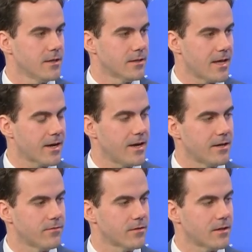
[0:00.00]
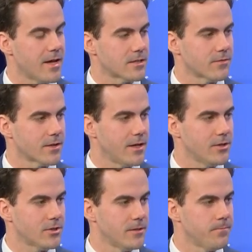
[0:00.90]
get that kind of
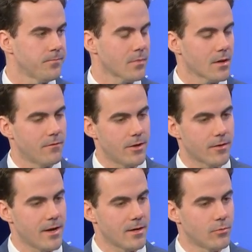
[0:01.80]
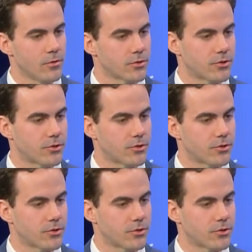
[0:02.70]
classification of their animal.